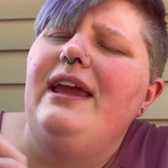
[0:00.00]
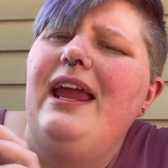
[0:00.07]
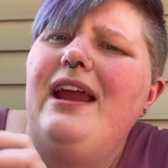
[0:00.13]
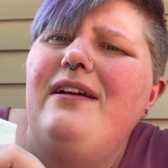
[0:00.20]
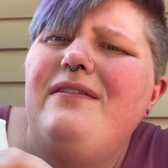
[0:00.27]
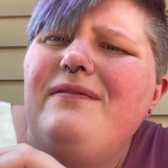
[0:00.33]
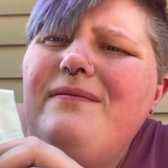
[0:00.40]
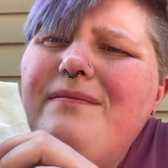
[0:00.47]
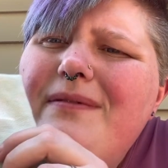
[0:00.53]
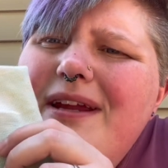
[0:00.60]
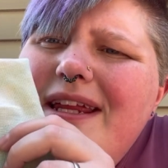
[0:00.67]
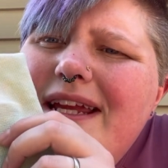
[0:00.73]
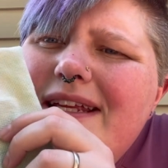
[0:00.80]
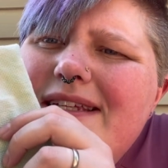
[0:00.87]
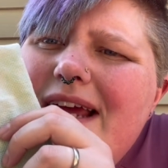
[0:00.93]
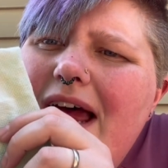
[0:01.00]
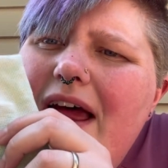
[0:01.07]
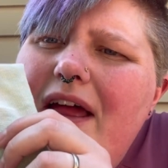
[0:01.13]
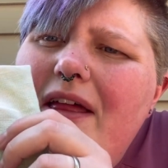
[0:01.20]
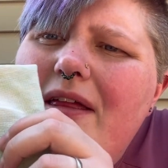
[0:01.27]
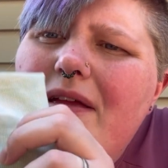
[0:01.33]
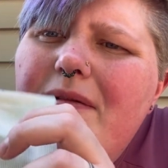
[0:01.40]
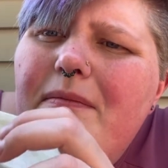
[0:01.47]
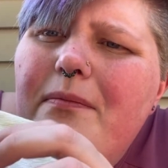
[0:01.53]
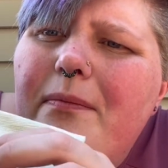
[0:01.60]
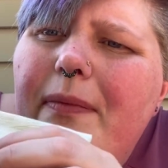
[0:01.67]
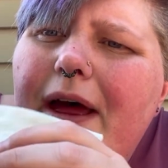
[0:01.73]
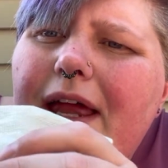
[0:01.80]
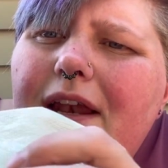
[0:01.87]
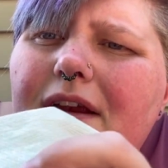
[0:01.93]
can't really tell,
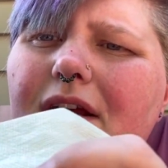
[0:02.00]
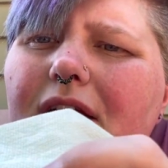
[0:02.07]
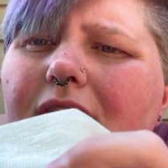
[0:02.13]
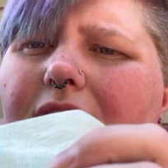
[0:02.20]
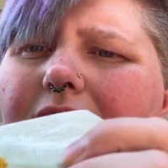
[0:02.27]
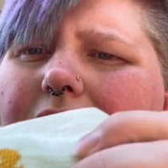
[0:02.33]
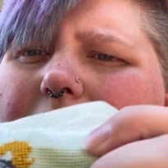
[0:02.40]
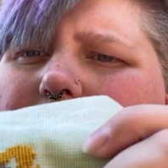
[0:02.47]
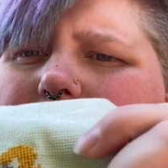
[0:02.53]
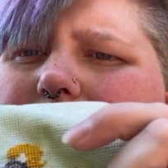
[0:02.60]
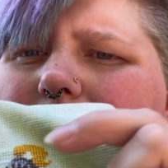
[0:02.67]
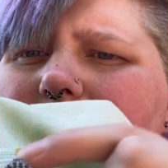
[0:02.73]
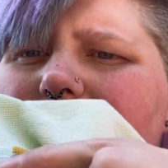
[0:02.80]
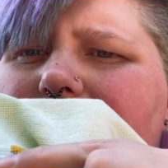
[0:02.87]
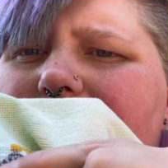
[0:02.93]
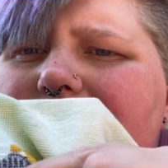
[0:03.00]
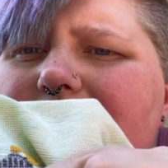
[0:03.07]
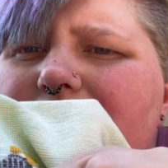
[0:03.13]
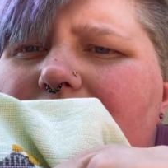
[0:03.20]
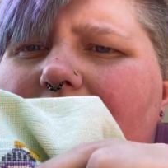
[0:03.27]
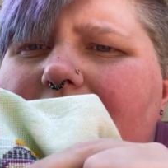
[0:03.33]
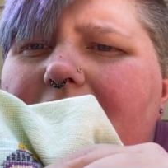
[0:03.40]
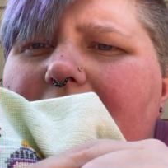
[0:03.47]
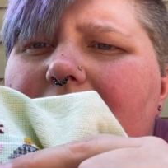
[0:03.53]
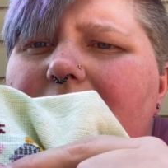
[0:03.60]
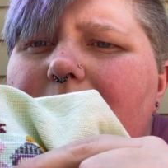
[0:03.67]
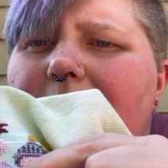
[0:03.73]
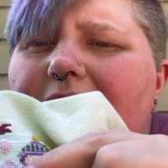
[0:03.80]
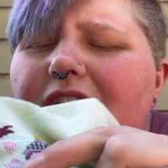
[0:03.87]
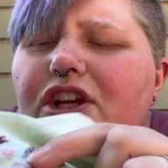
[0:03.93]
but this is shiny,
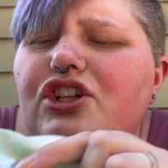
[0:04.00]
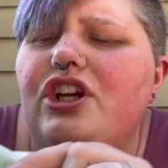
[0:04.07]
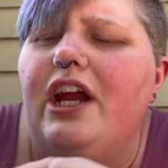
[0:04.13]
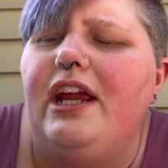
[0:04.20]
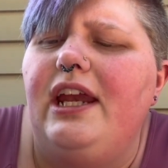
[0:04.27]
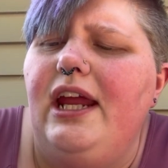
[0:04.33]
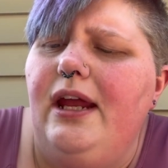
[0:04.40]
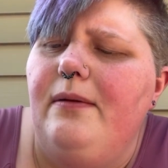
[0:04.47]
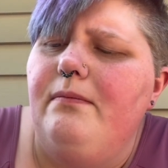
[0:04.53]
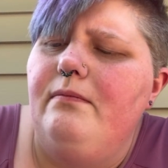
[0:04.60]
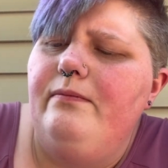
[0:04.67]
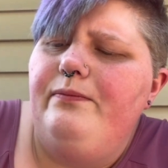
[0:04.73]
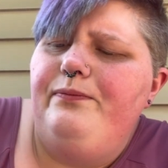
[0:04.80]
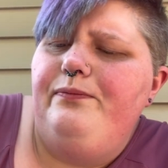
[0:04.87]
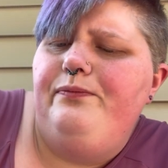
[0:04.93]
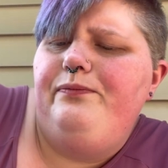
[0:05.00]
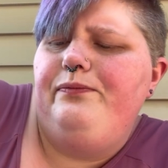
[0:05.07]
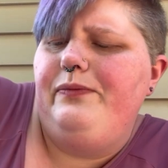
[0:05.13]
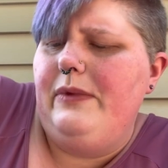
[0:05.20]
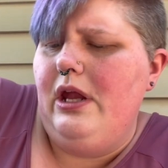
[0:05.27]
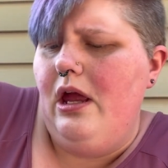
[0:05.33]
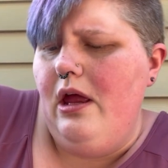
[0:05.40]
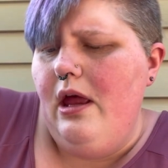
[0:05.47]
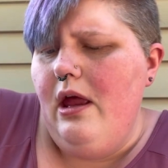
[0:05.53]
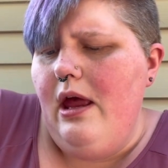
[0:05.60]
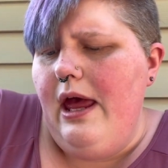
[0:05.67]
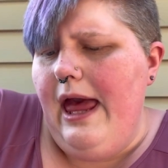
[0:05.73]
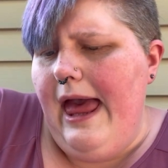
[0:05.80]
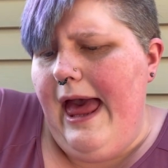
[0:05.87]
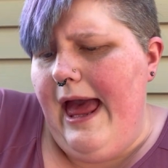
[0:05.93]
the mane is shiny.
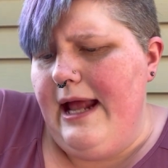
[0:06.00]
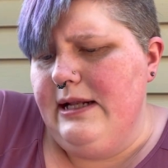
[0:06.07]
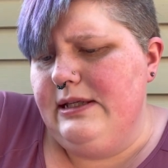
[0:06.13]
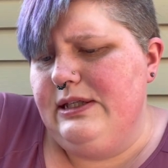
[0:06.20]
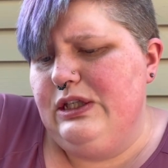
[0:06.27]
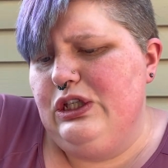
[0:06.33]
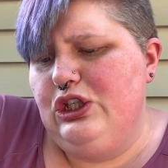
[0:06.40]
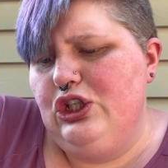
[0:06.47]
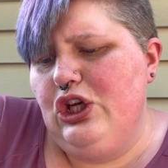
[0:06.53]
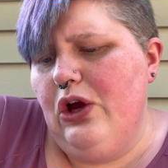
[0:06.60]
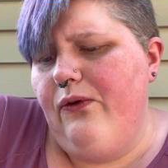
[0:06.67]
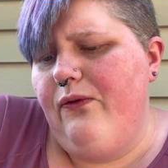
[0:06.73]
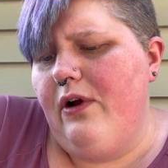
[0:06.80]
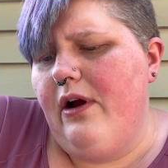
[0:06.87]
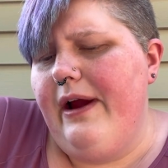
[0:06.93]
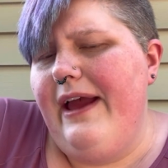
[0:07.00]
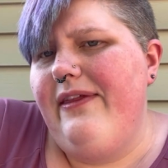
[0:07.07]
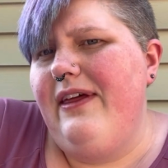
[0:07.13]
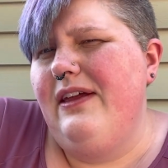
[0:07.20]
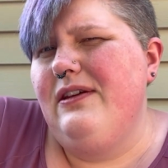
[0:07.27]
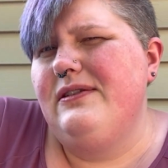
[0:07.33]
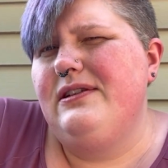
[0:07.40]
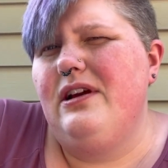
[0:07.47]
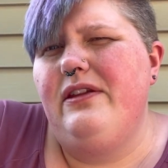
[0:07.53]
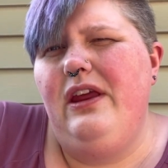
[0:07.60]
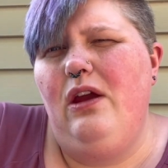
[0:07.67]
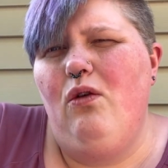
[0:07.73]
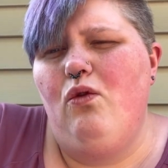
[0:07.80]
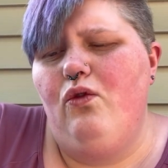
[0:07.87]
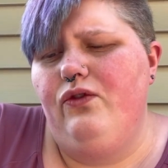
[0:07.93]
And so far, I think those are the
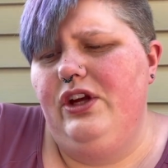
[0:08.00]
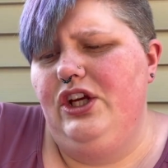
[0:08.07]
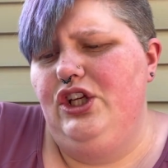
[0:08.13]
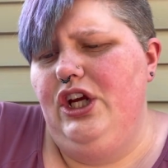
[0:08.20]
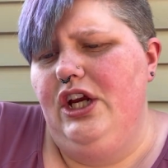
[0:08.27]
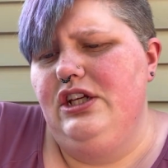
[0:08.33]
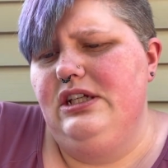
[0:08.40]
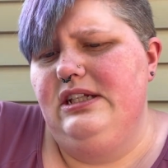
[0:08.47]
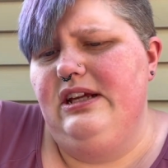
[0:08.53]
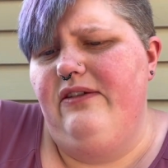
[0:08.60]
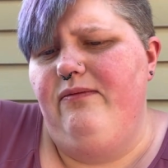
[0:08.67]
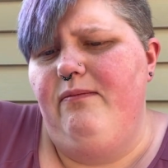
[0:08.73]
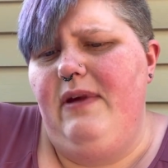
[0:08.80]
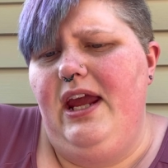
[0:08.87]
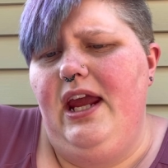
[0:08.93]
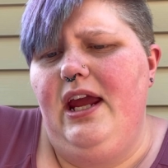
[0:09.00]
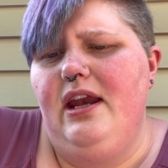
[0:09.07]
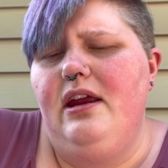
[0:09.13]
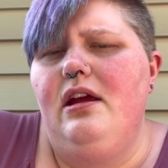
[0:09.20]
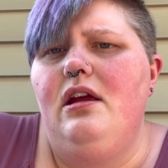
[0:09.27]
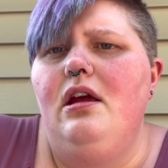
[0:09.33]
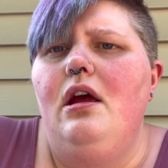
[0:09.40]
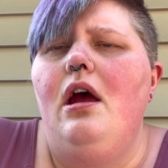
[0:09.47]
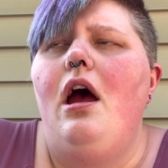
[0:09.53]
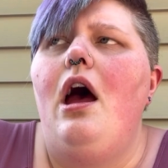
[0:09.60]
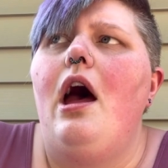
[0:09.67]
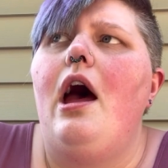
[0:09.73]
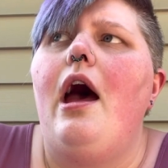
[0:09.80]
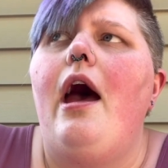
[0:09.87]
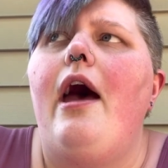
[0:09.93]
only changes I've made.
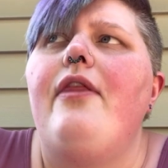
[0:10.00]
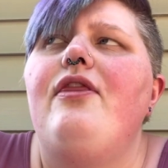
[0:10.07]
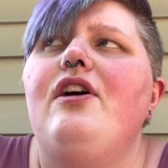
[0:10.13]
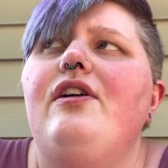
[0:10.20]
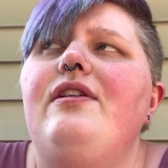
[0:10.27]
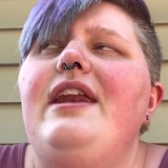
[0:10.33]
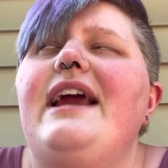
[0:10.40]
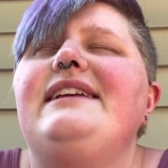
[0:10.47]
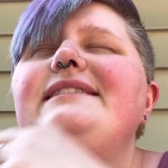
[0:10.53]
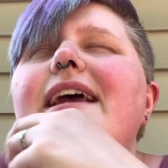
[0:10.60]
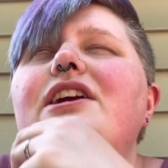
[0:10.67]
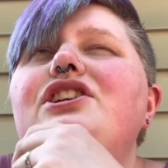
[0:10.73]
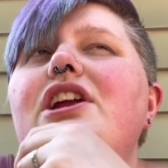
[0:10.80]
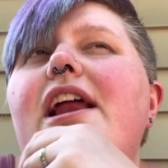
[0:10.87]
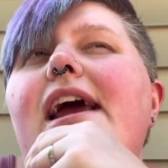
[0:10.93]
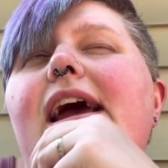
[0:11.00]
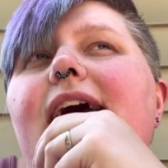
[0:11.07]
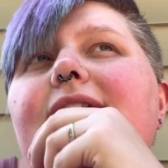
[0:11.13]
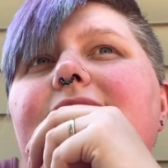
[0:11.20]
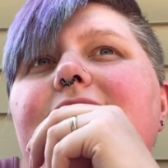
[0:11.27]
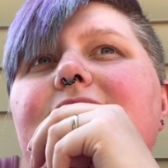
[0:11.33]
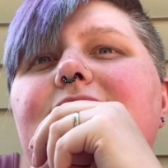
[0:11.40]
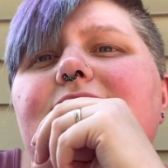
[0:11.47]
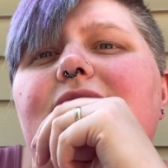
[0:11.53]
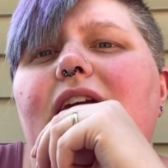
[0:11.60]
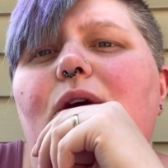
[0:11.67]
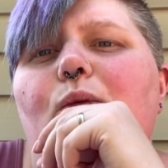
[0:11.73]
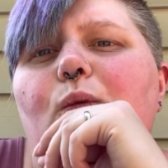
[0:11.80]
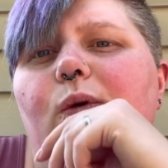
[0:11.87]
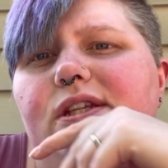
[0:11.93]
The next section has
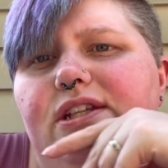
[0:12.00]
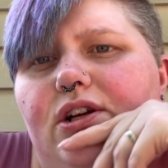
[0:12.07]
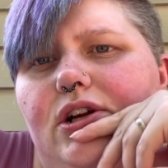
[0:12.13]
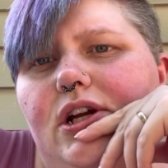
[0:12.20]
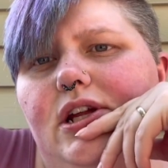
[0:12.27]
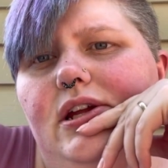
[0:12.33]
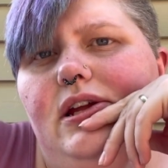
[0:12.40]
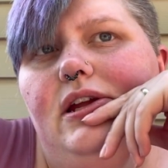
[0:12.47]
a wizard,